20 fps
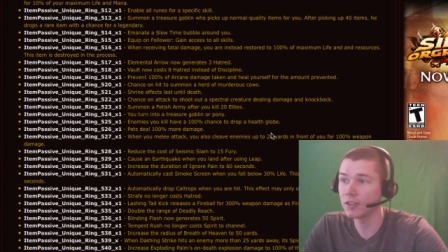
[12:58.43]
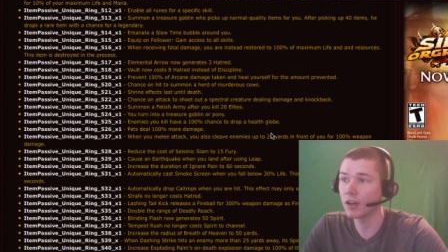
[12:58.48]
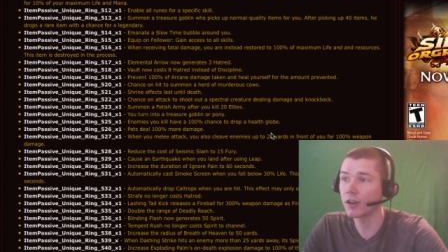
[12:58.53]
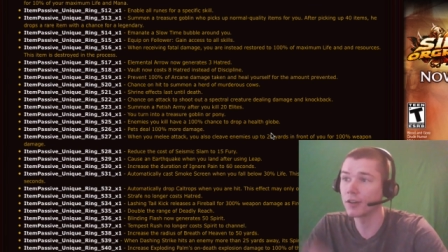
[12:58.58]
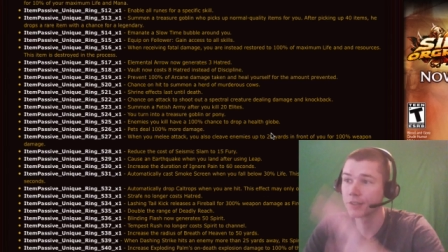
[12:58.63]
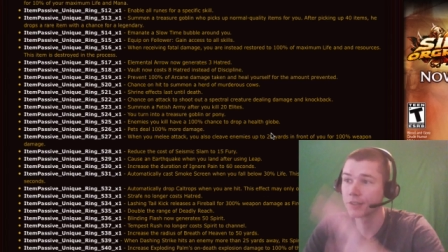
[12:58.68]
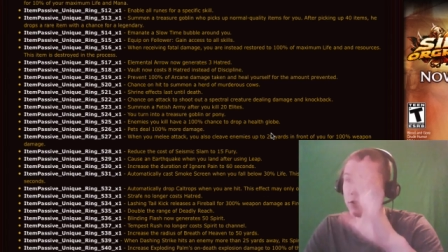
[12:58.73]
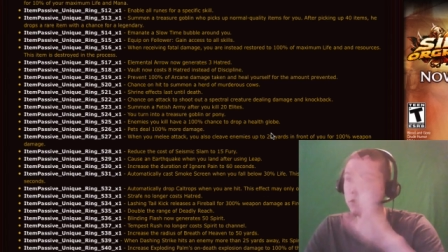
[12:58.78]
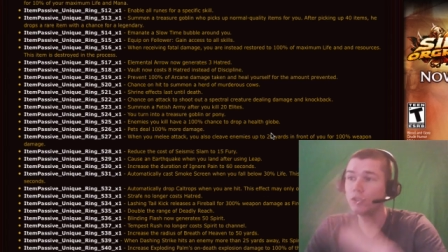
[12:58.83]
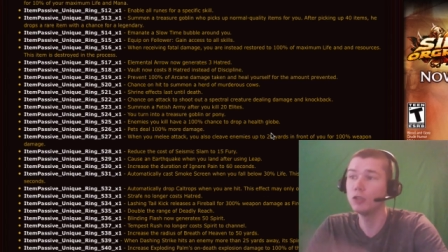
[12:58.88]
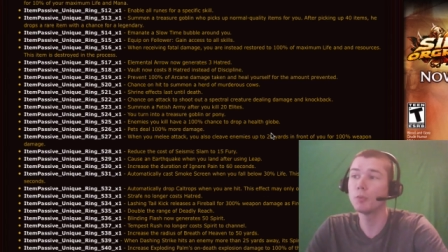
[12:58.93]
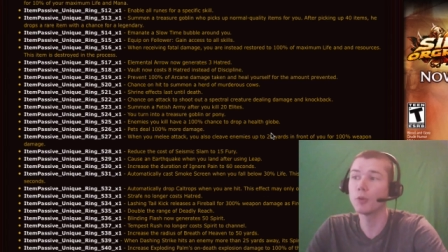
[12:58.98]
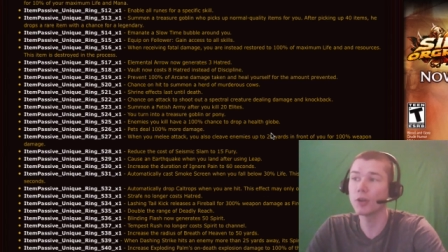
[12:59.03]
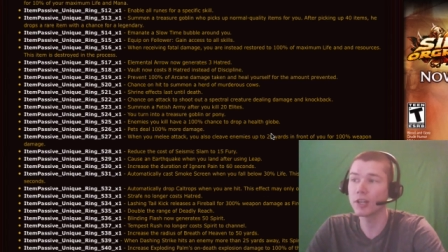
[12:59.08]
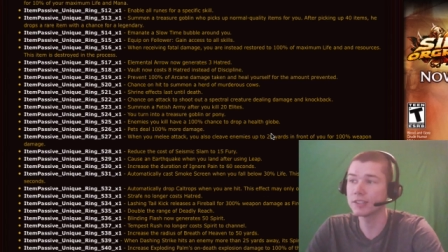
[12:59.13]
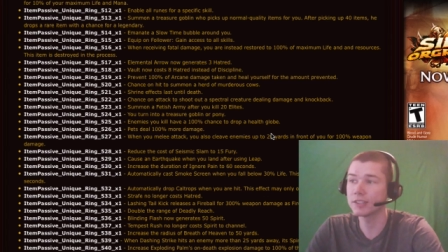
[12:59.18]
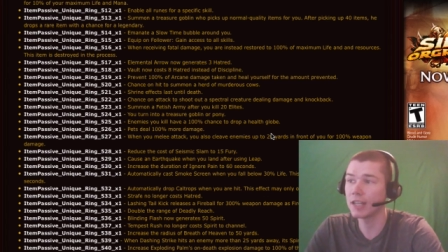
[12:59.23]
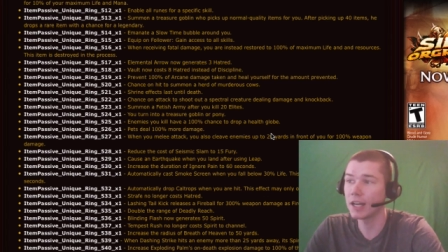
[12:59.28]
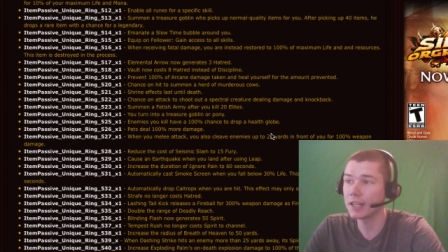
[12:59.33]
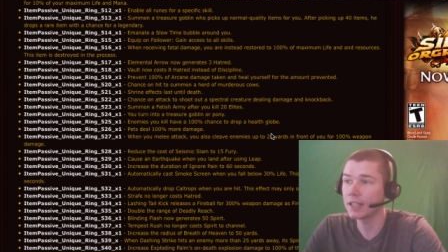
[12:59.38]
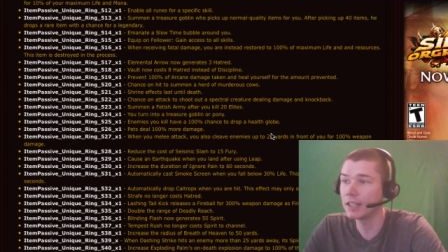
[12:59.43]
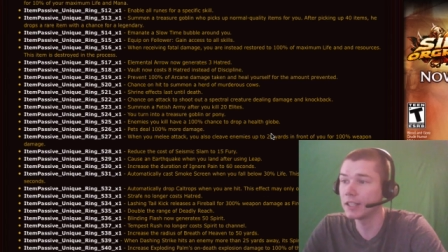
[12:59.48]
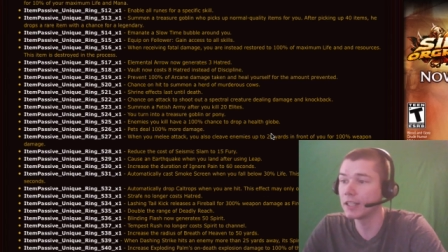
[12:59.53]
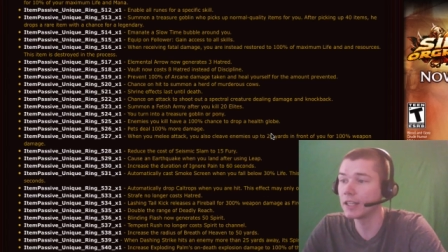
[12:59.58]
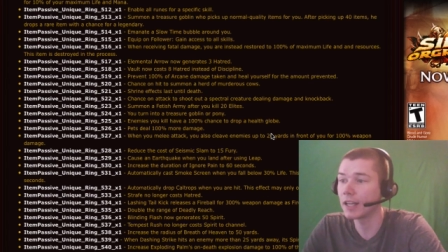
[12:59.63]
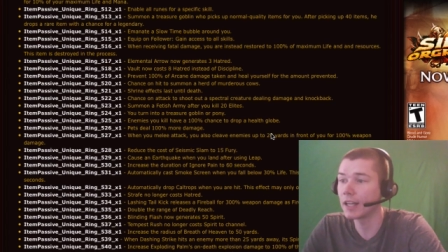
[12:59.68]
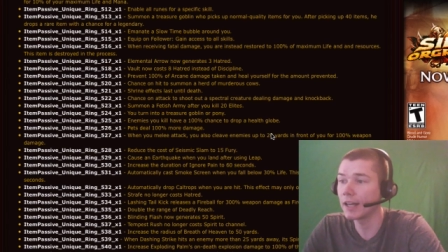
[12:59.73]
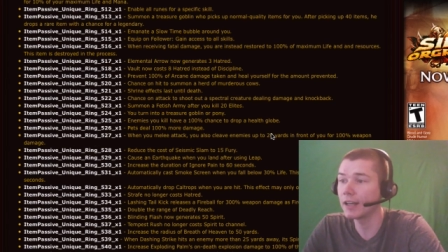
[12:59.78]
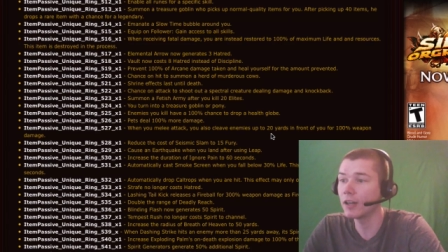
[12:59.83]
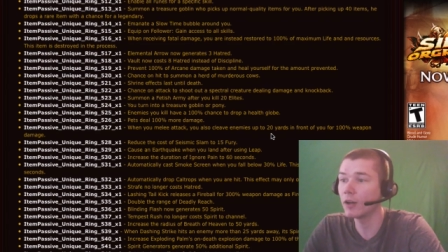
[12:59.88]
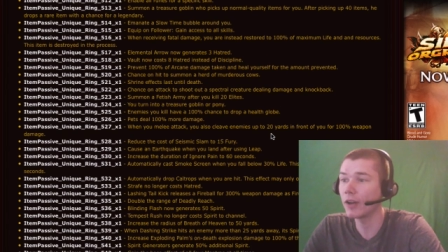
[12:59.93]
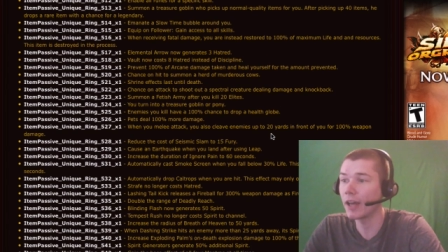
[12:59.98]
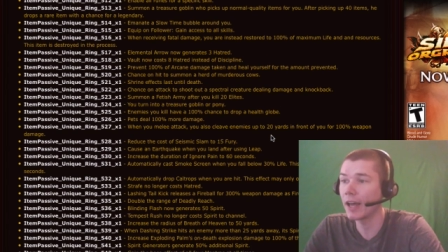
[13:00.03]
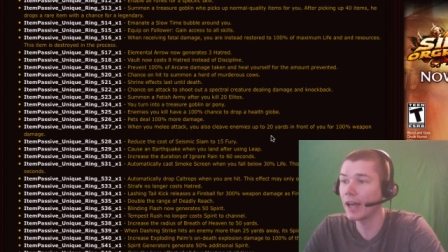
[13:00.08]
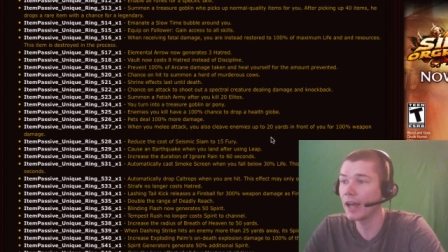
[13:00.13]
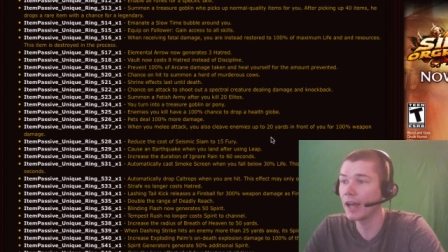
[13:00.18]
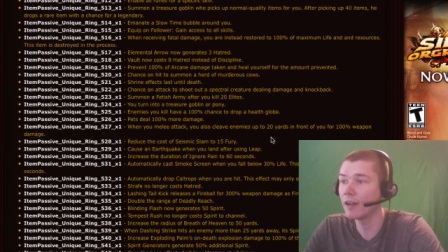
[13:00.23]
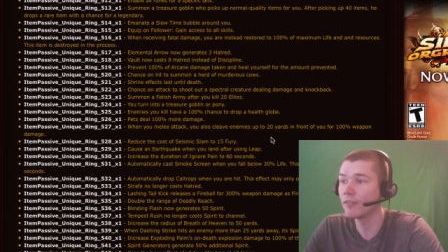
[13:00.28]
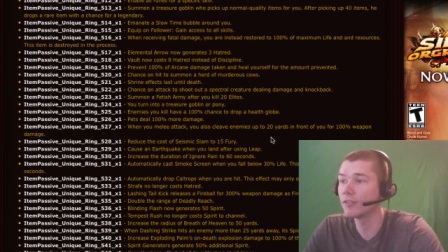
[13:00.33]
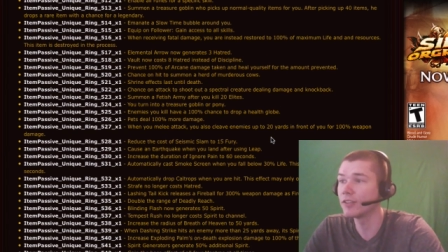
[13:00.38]
are super exciting and I don't
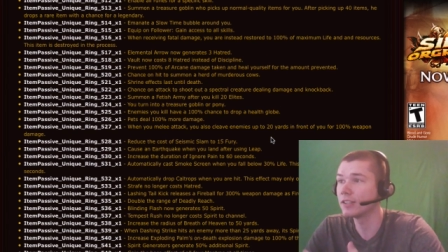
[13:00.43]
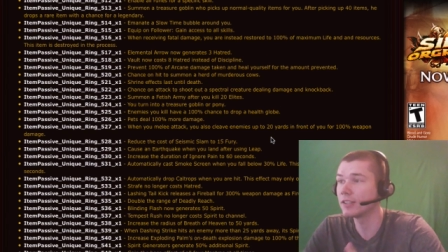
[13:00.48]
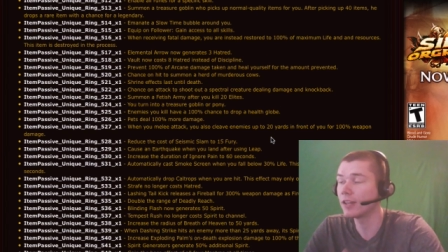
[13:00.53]
have the